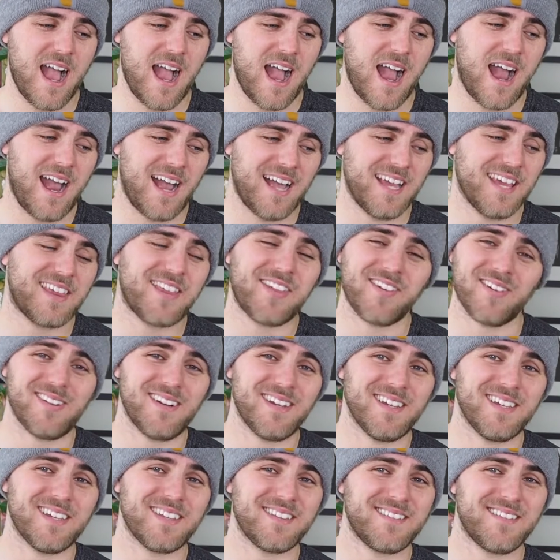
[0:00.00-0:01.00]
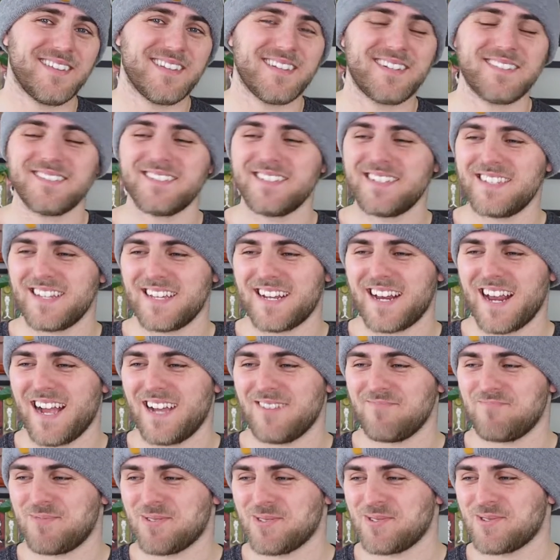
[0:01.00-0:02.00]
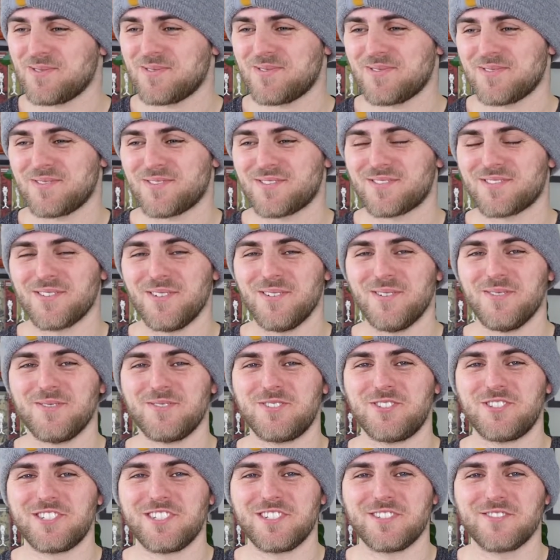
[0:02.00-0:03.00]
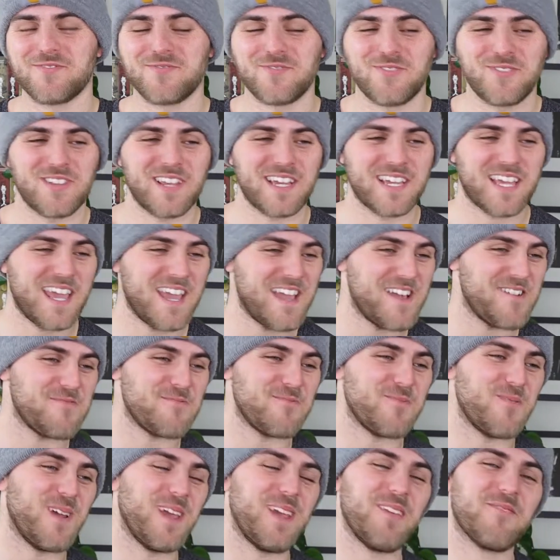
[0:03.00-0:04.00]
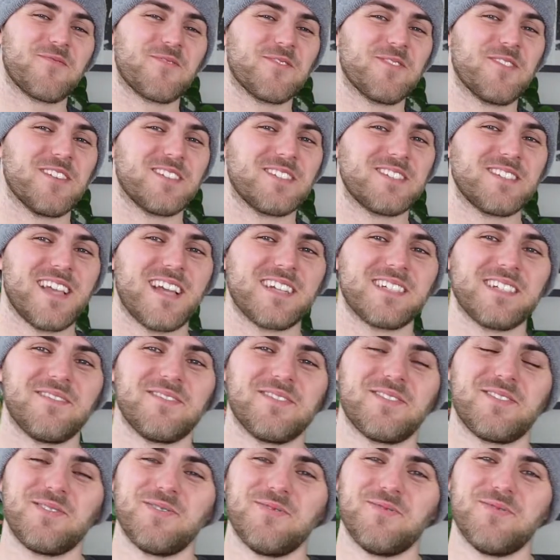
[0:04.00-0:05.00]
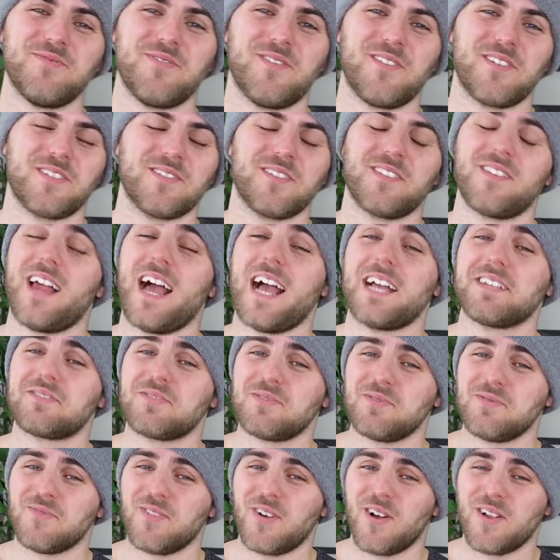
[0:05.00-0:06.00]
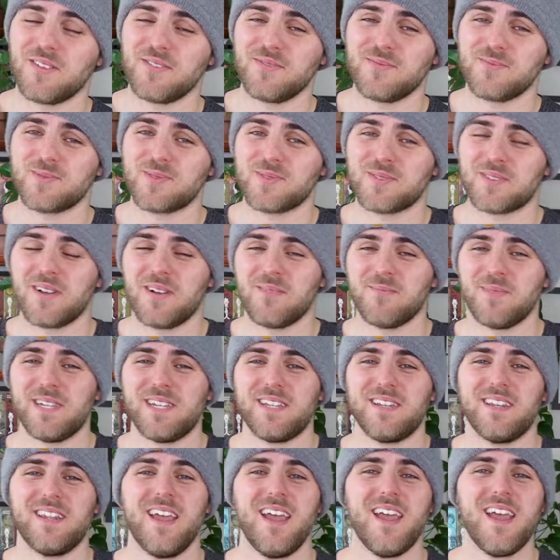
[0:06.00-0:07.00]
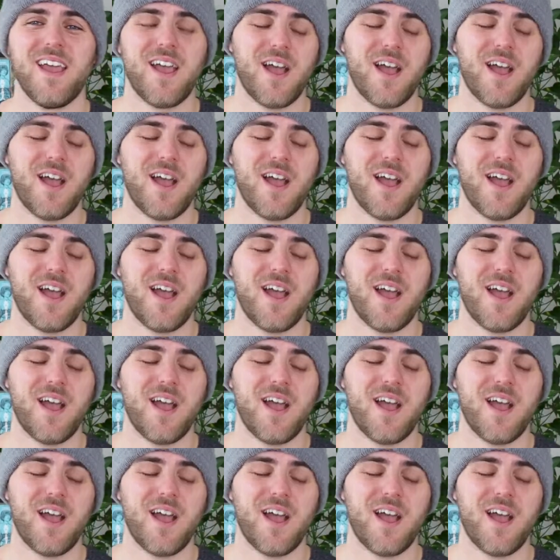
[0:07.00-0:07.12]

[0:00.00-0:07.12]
I'm just so cheerful, and I can't wait for the last 2 volumes to come in.